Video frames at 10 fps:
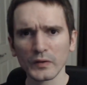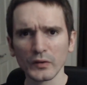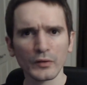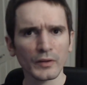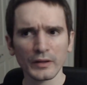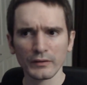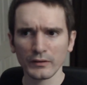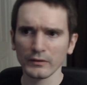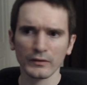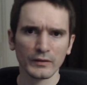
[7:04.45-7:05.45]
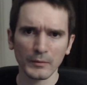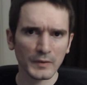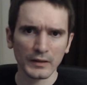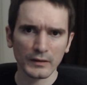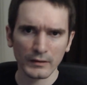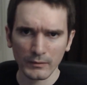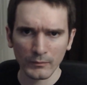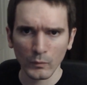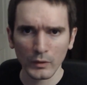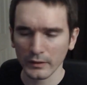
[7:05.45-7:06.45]
this is something that
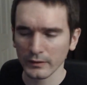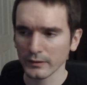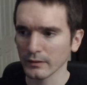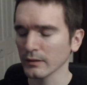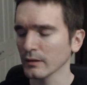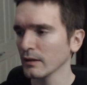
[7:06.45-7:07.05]
works, and